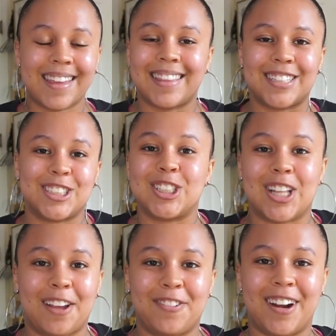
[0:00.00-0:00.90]
That's just
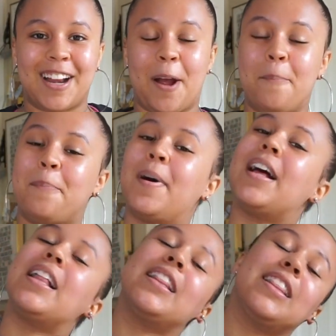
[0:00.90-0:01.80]
life right now.
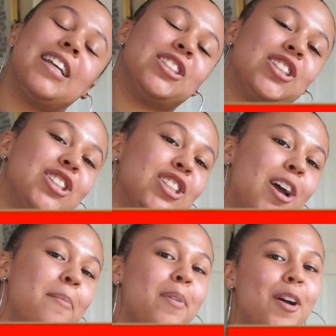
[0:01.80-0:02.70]
But let's just
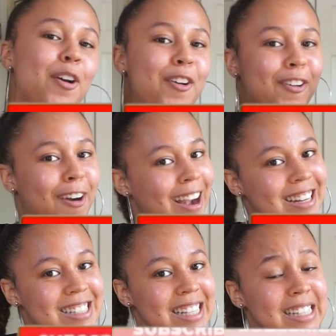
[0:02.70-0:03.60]
jump right
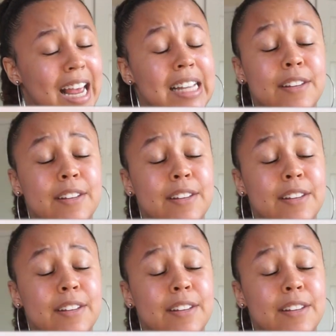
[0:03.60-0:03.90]
into this, guys.